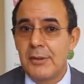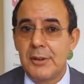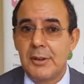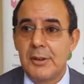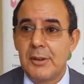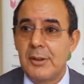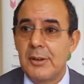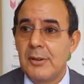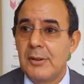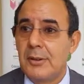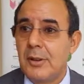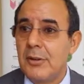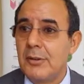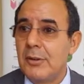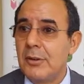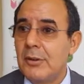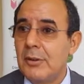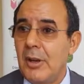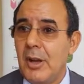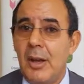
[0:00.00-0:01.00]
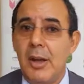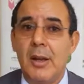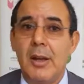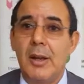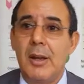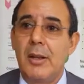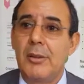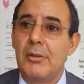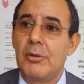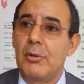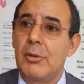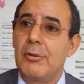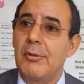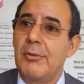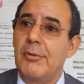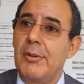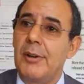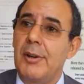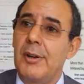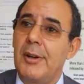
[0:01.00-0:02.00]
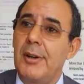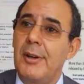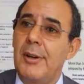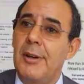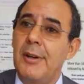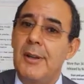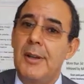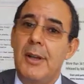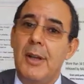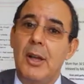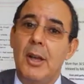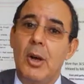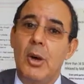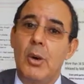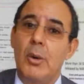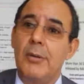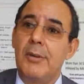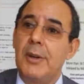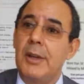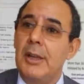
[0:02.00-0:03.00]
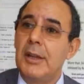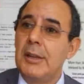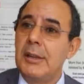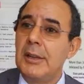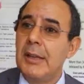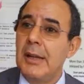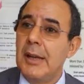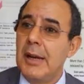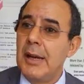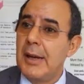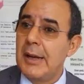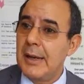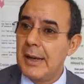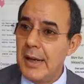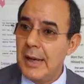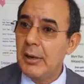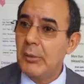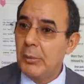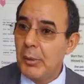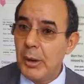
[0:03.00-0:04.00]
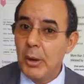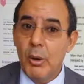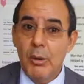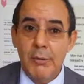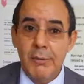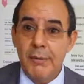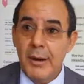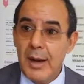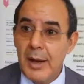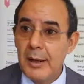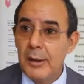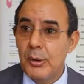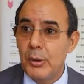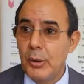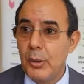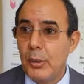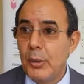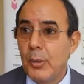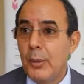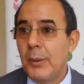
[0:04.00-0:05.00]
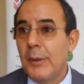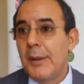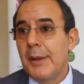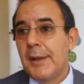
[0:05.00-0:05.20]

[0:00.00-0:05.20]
in the desert areas of India can be of value